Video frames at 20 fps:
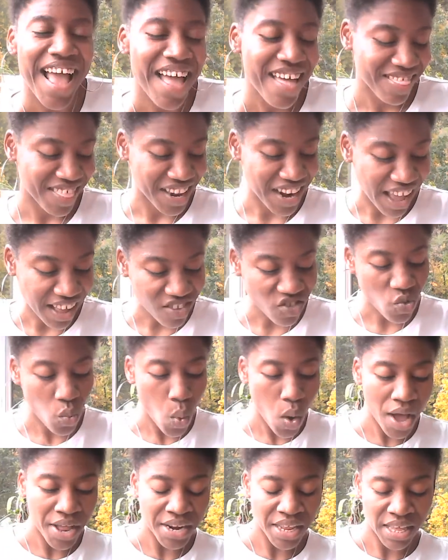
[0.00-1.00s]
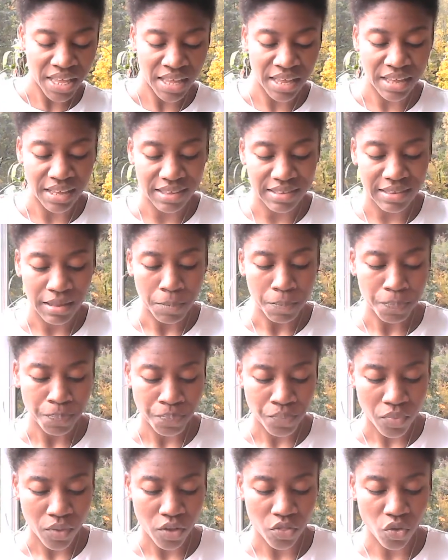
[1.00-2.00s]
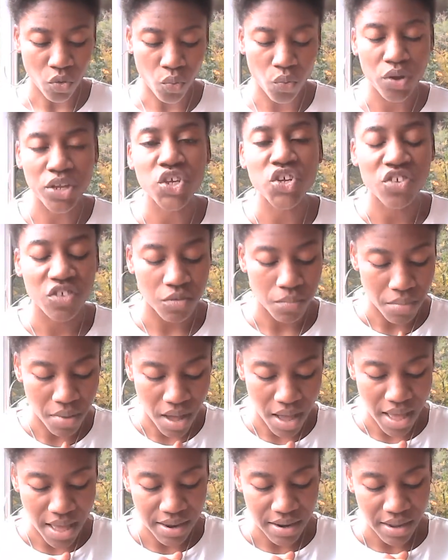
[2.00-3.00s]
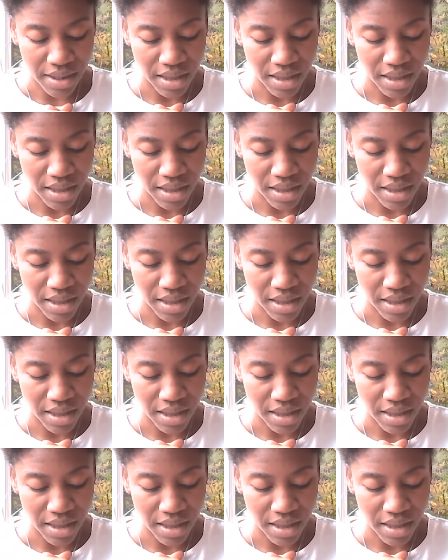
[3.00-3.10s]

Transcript: The next one is The Richest Man